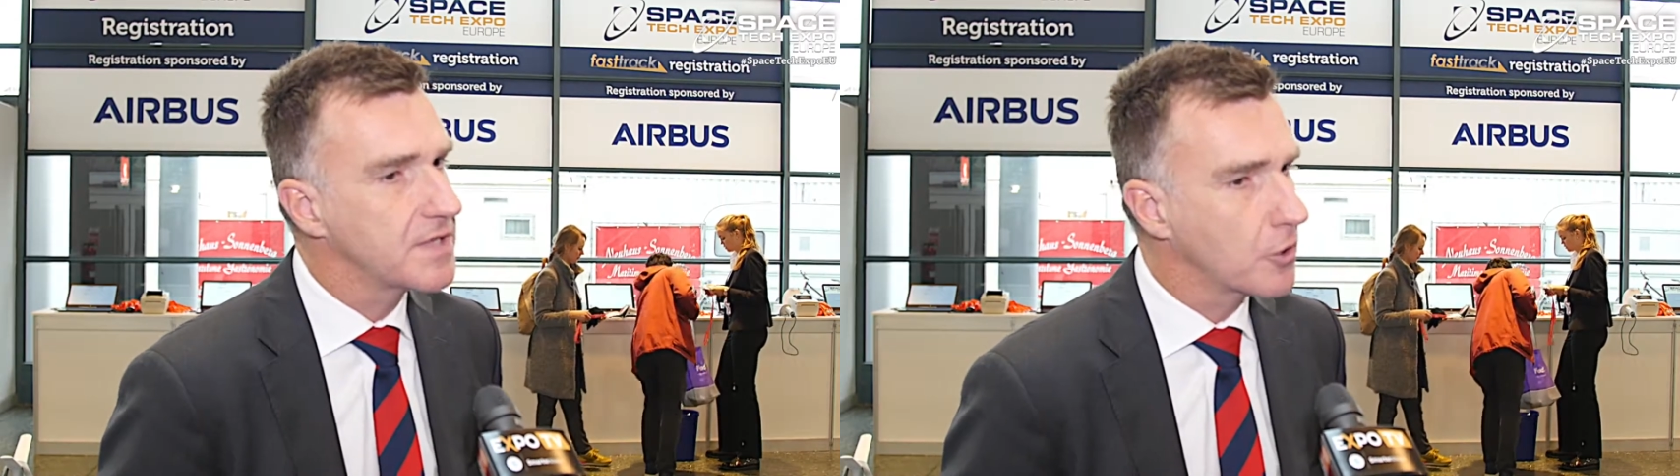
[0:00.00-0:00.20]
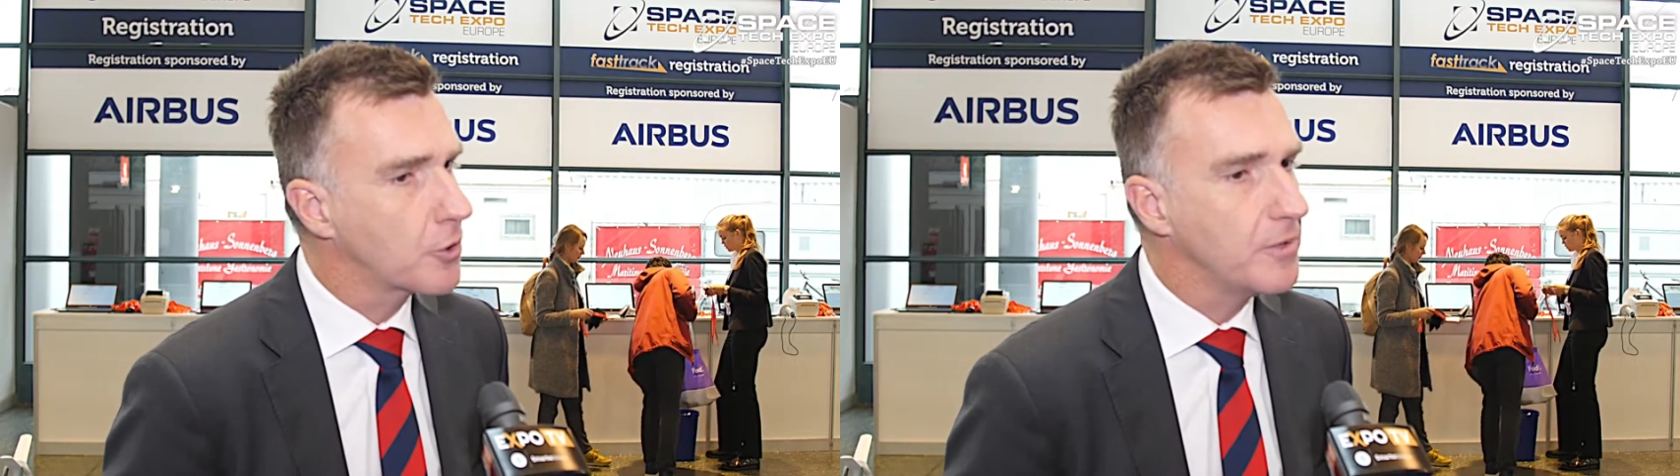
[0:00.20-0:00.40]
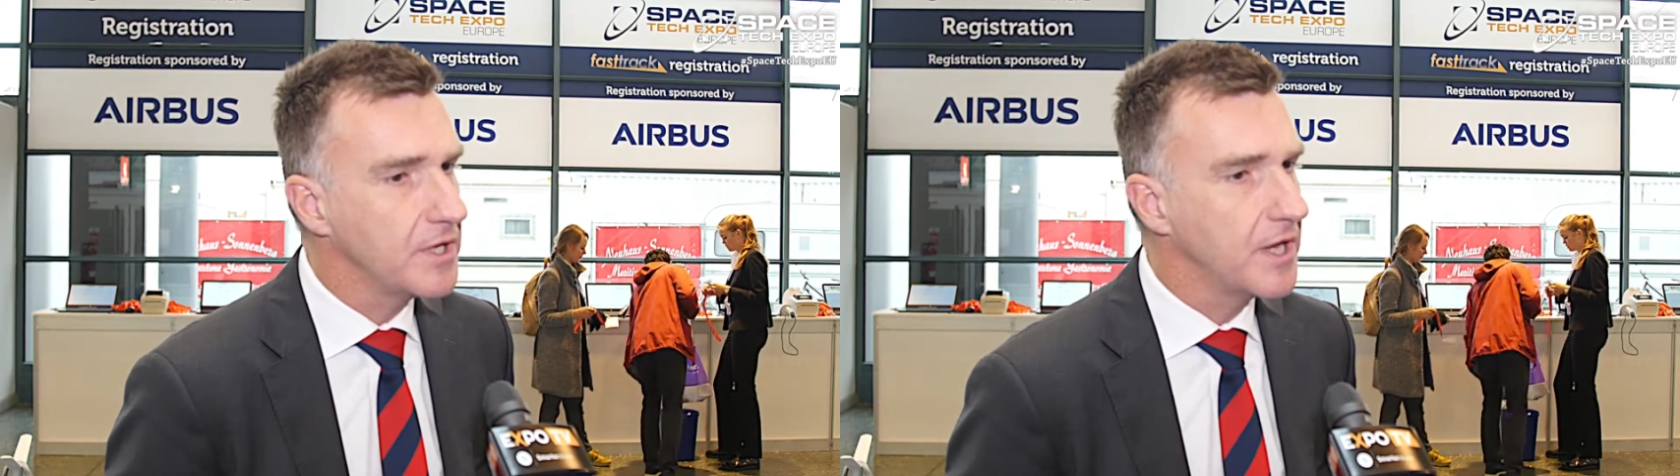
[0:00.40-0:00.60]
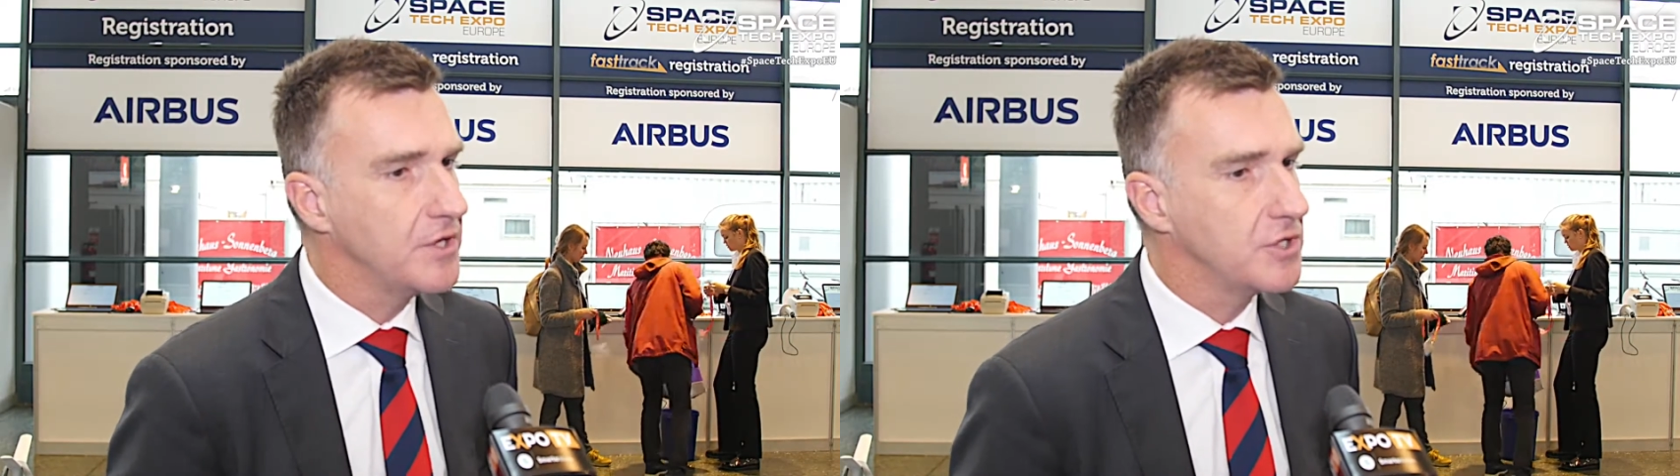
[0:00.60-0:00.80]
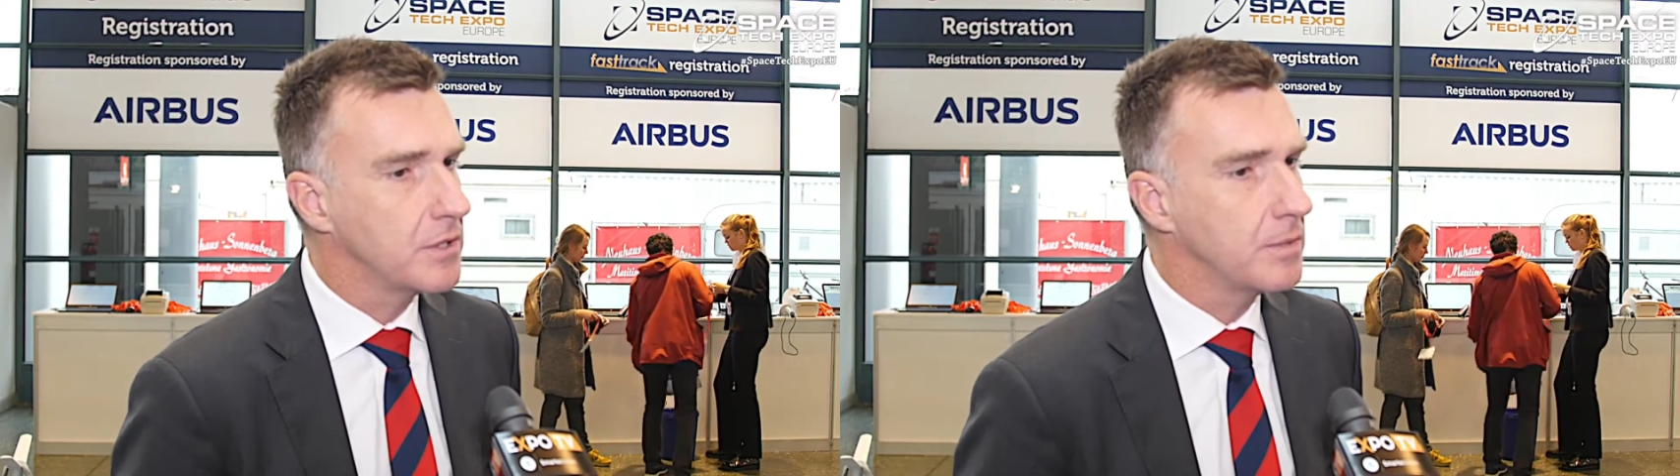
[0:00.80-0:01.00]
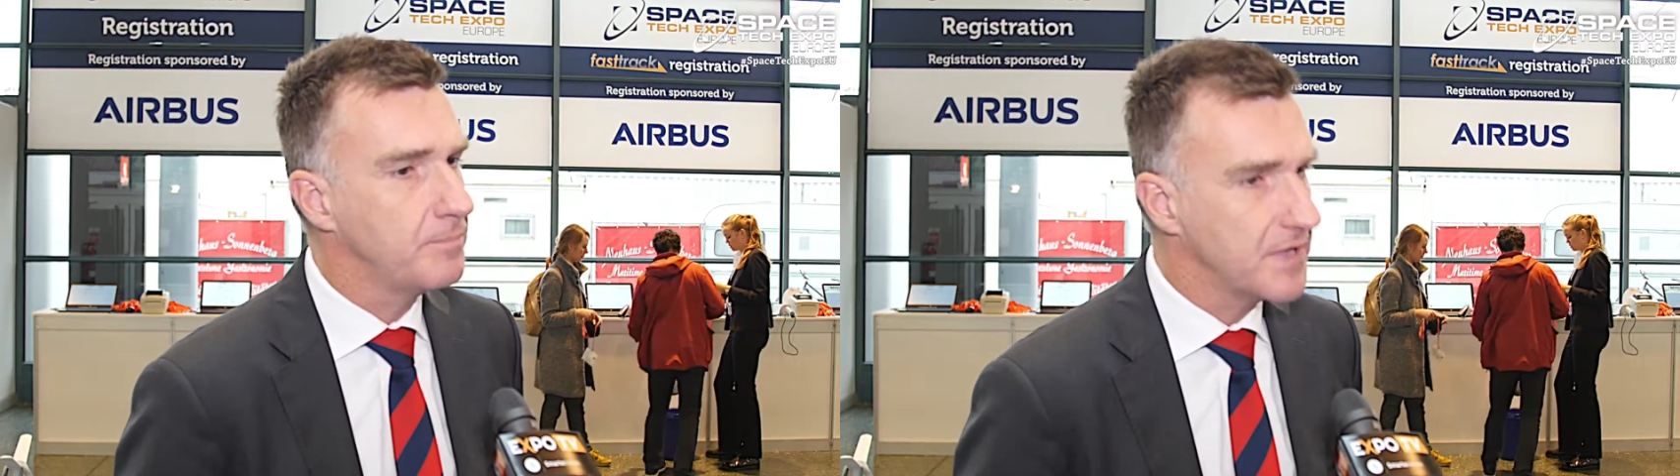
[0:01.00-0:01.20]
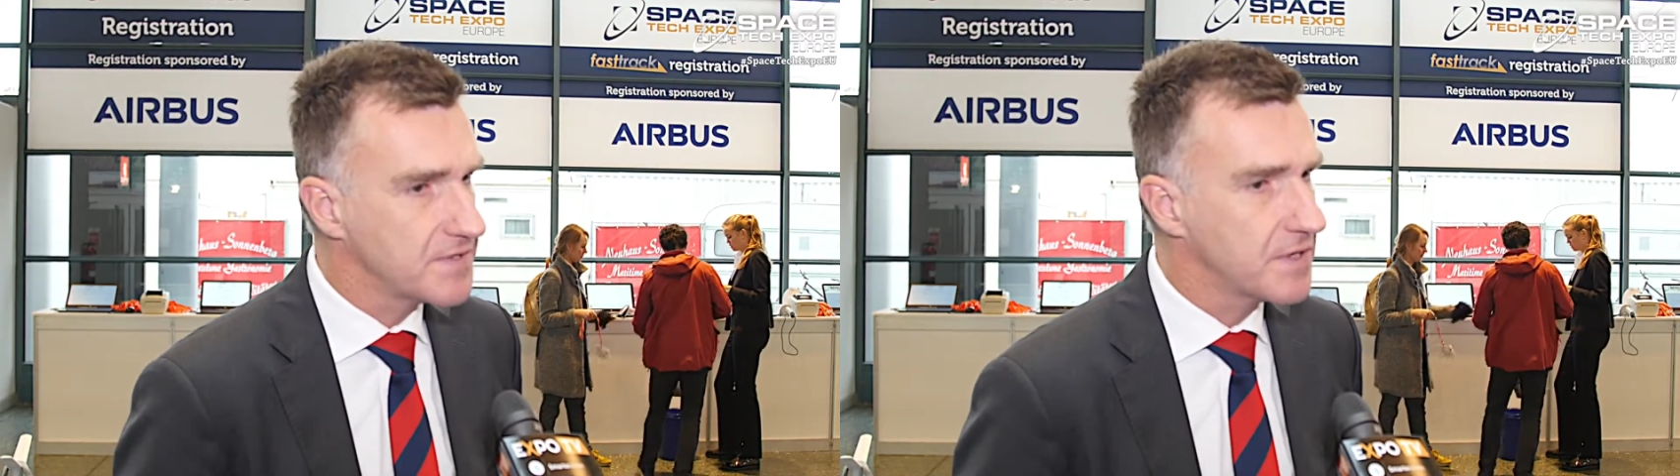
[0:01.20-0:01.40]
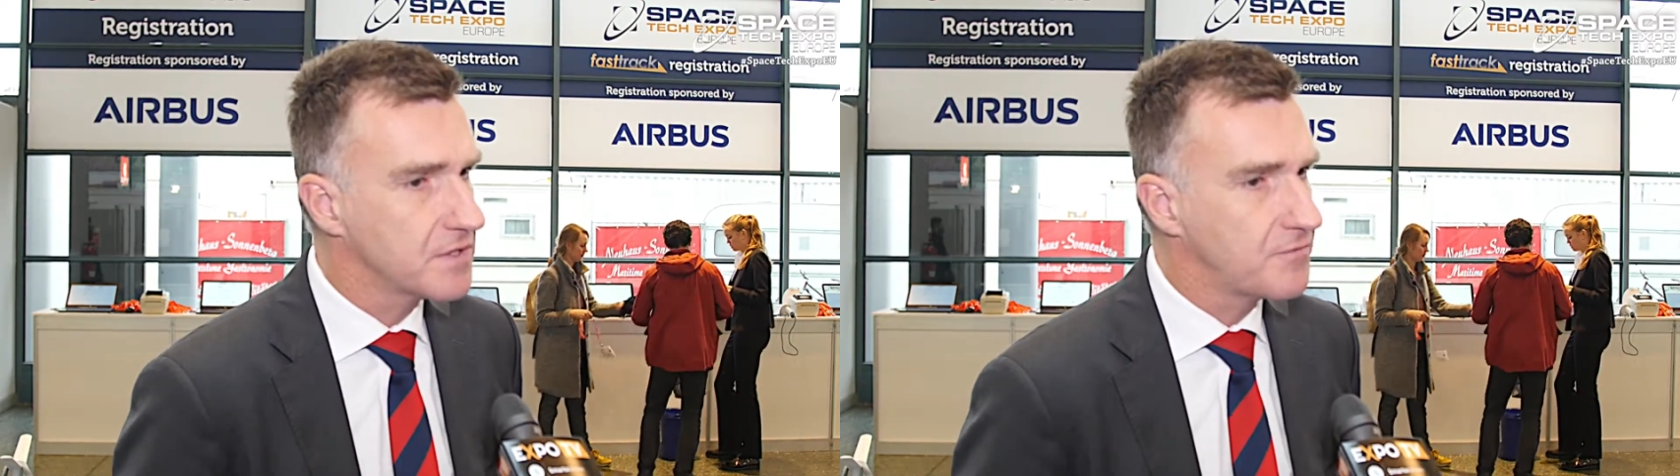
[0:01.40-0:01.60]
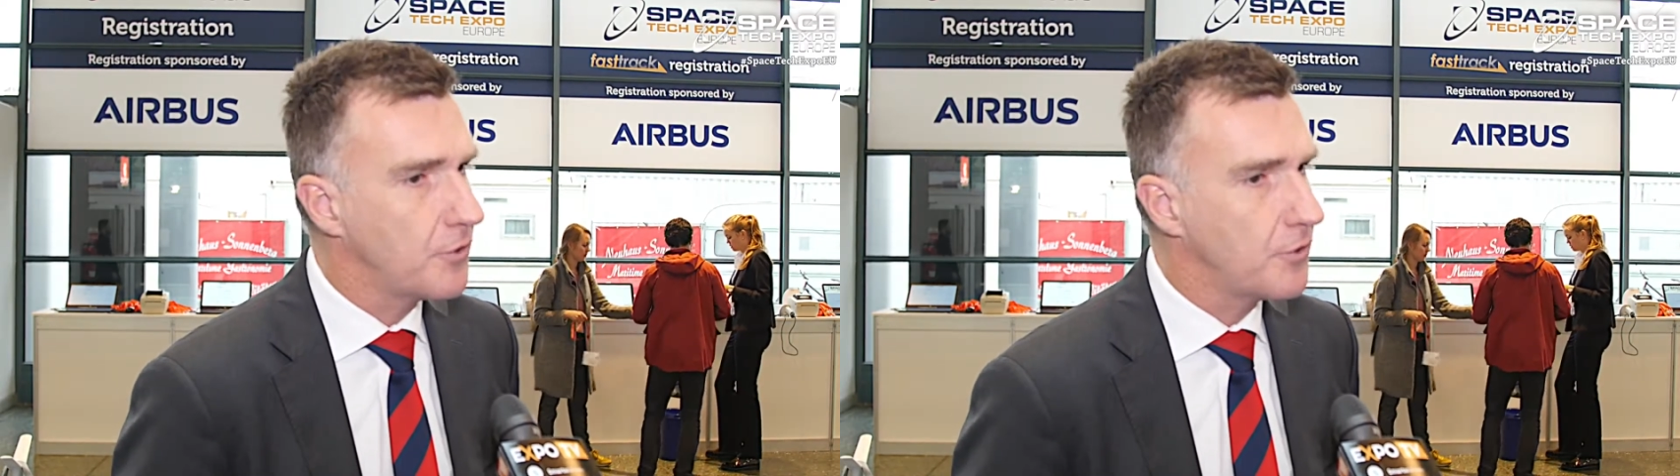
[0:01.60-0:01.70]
telecommunication business,